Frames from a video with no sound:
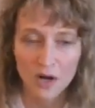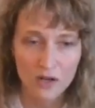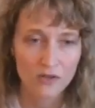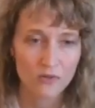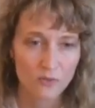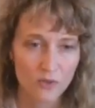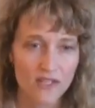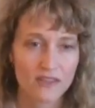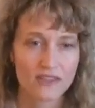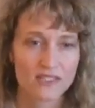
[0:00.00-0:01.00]
part
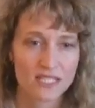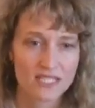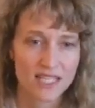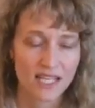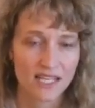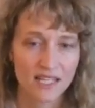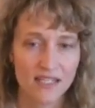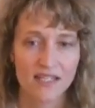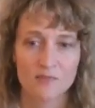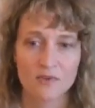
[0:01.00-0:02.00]
with
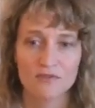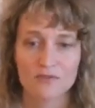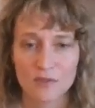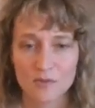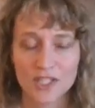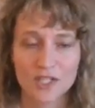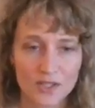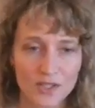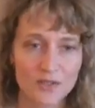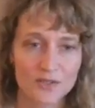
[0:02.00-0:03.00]
today before we
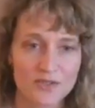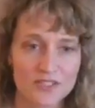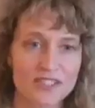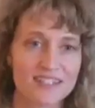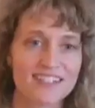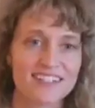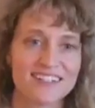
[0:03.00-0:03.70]
close?